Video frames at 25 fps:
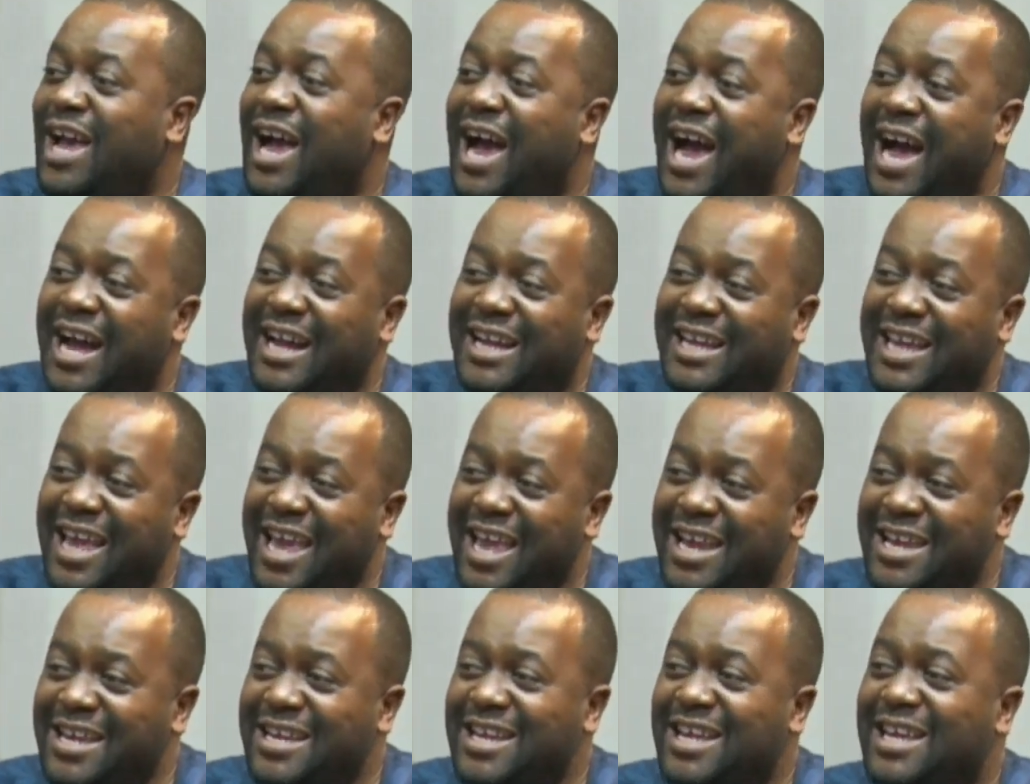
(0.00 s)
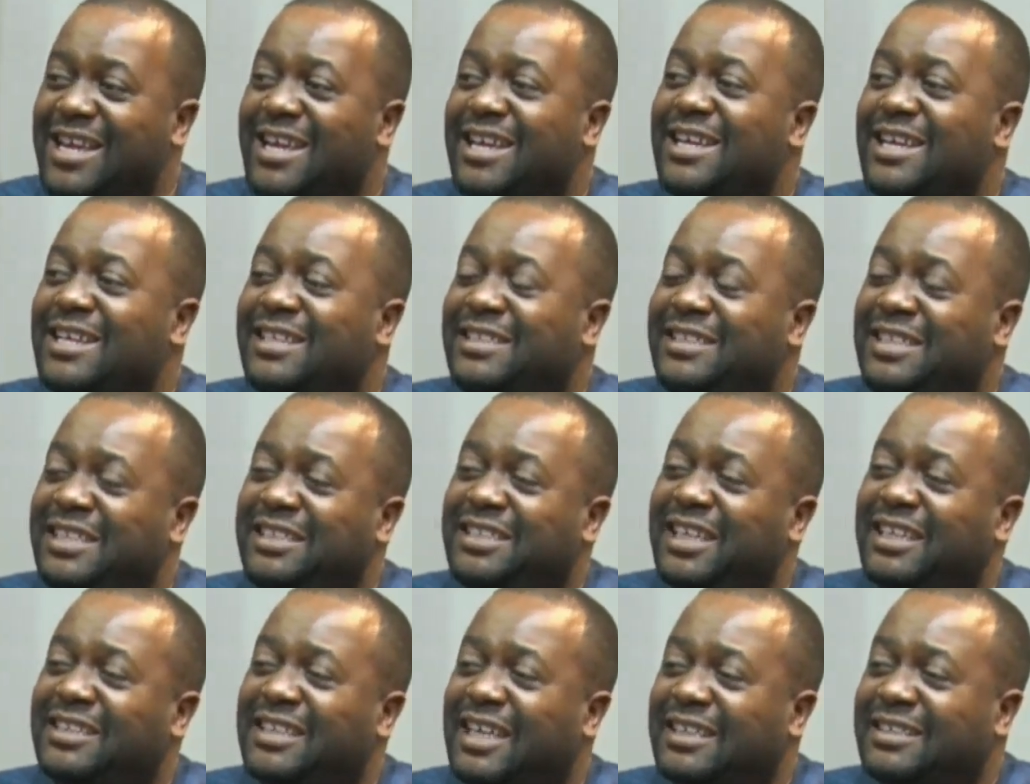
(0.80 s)
Again,
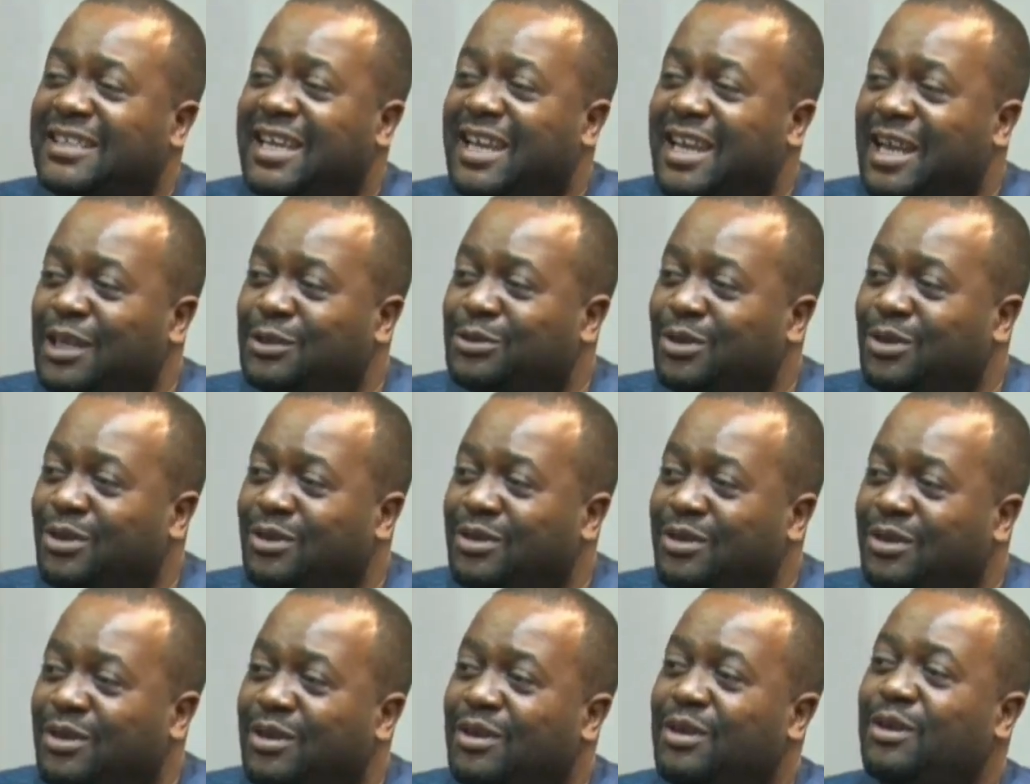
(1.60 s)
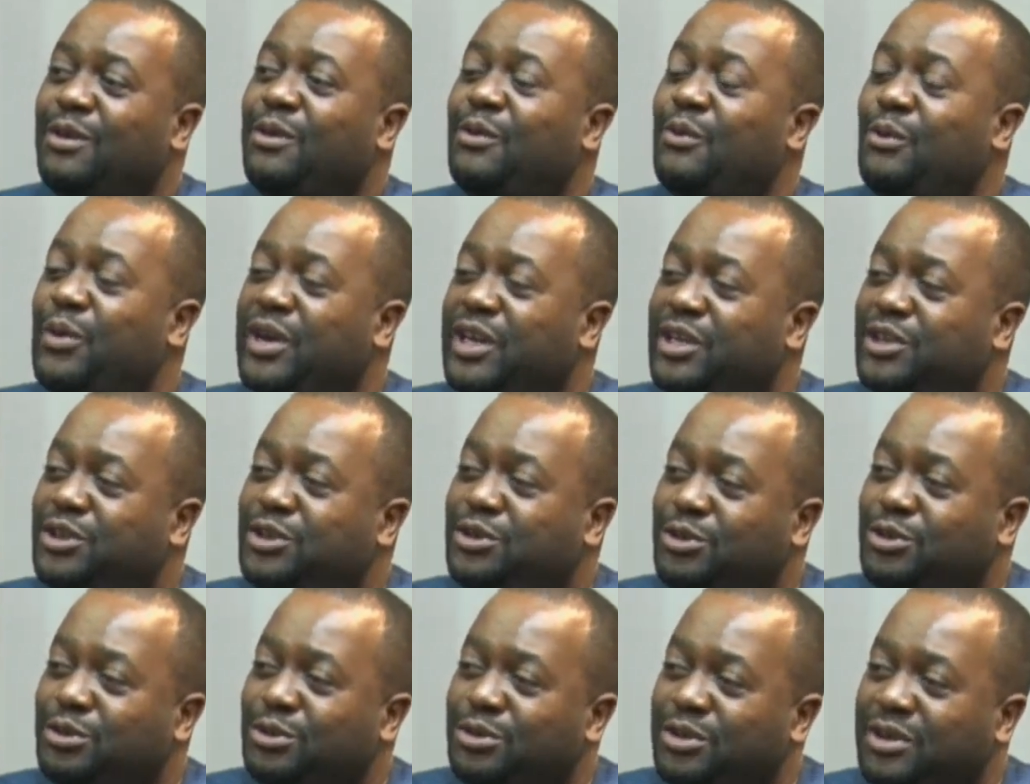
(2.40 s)
teaches us a lesson. We
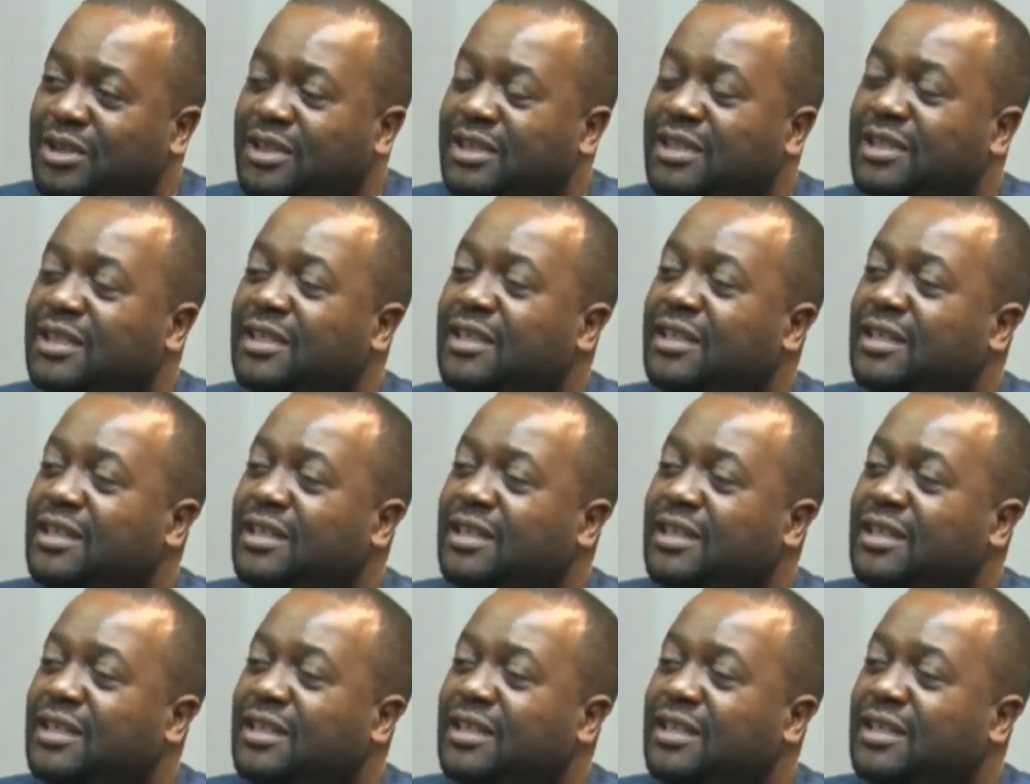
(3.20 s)
should